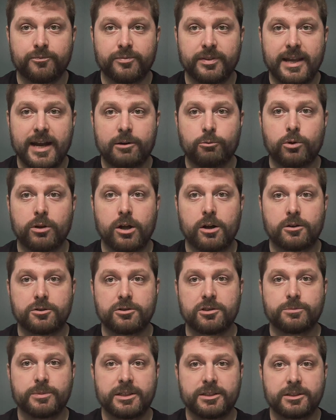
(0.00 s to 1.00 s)
That will
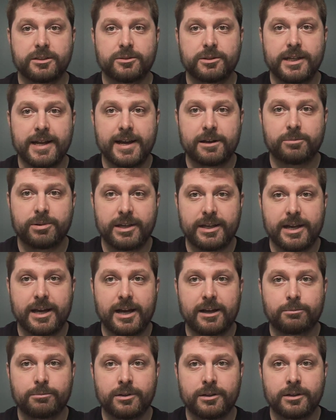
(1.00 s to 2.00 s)
also be due 10
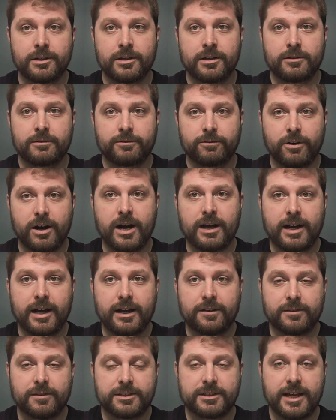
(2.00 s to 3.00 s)
p.m.
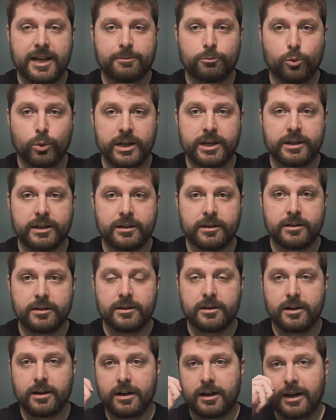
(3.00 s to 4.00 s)
Friday of the same week.
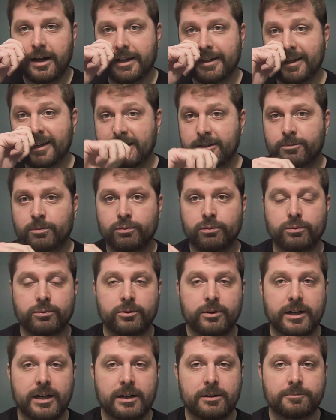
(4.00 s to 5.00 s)
I need
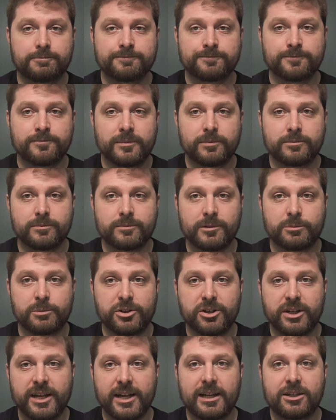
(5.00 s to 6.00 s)

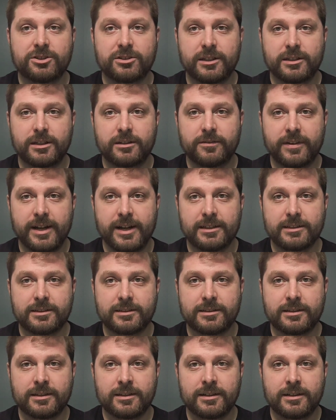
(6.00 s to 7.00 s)
communication in
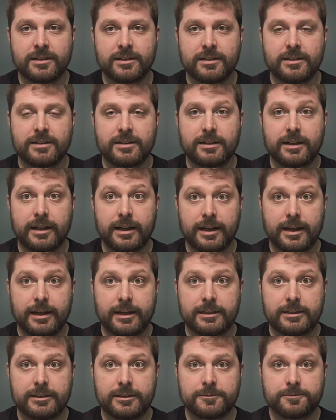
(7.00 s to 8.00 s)
advance
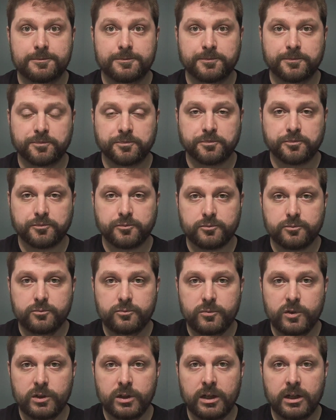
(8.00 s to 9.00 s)
and
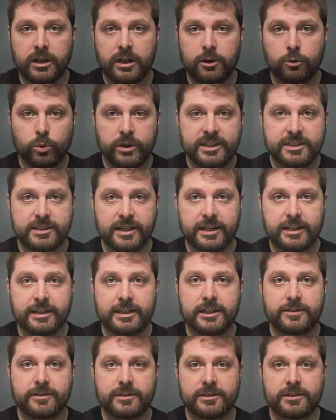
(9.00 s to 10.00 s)
reasoning
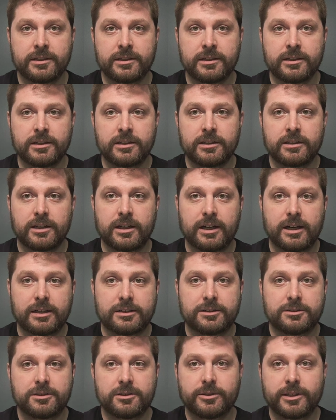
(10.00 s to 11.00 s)
given
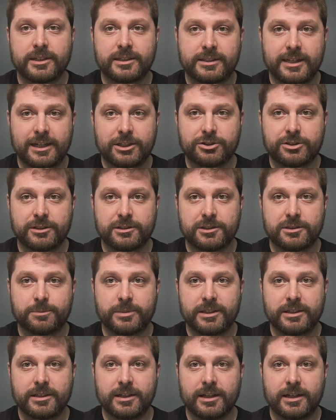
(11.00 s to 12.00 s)
to do extensions,
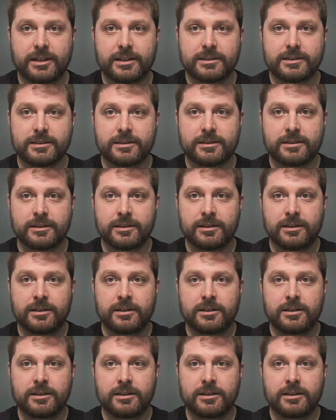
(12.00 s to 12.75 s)
because